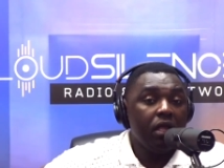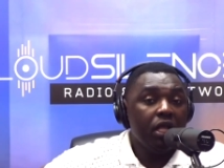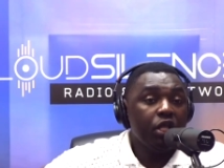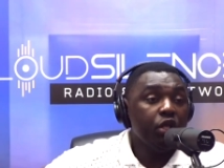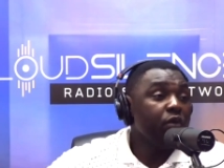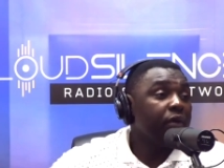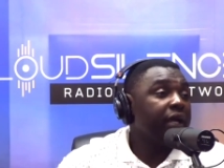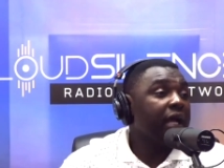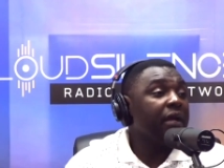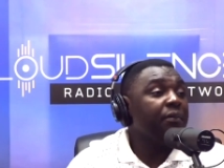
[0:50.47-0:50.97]

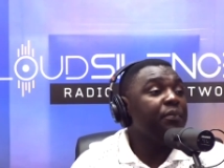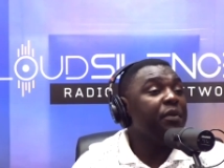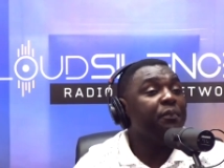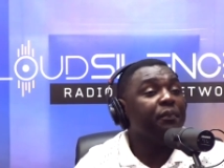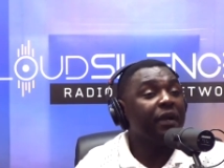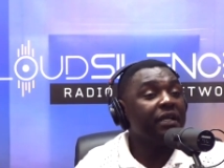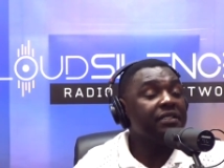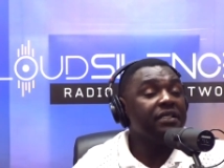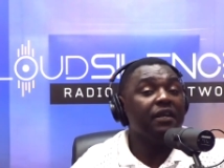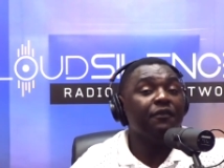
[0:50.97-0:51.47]
you can be
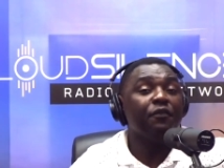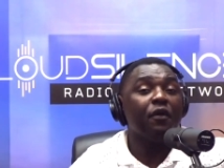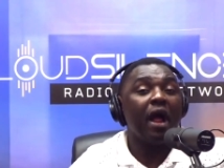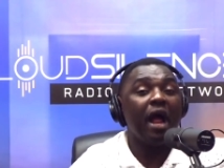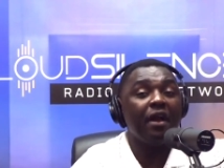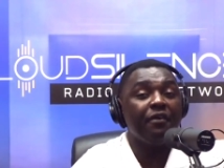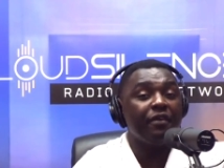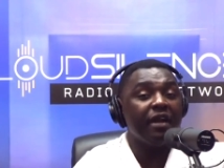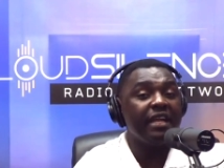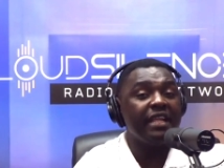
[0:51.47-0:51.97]
president for
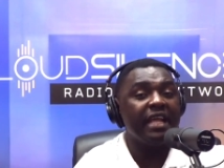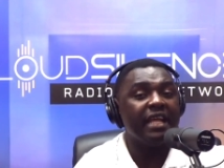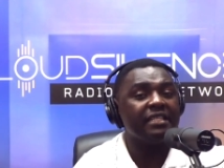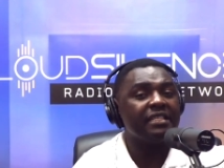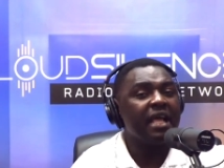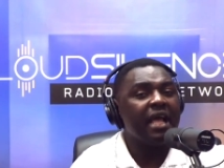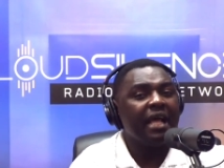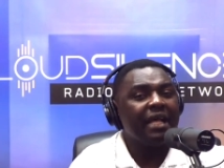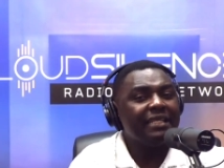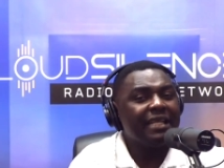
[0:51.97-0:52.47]
100
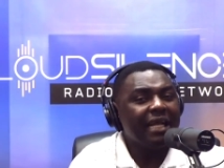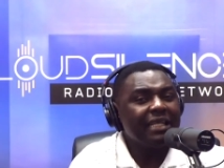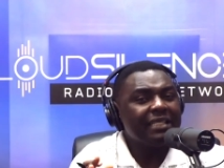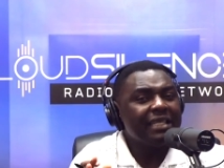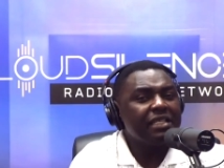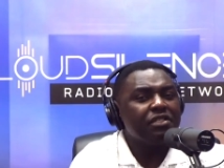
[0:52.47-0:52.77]
years that